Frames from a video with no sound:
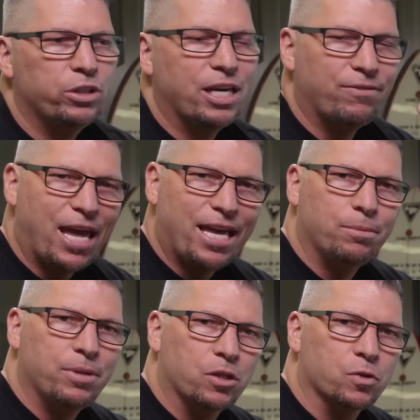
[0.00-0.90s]
when you have
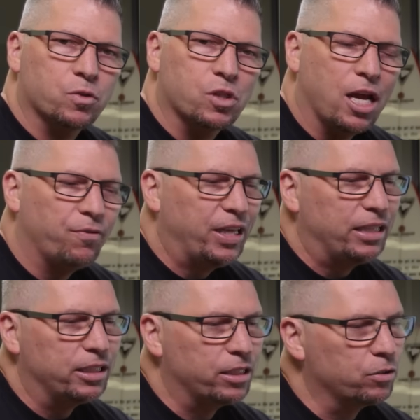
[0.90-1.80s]
end mills, they
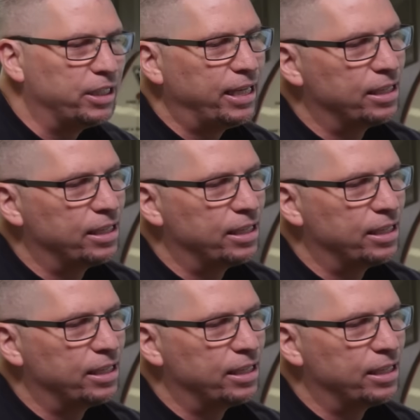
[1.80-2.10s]
literally,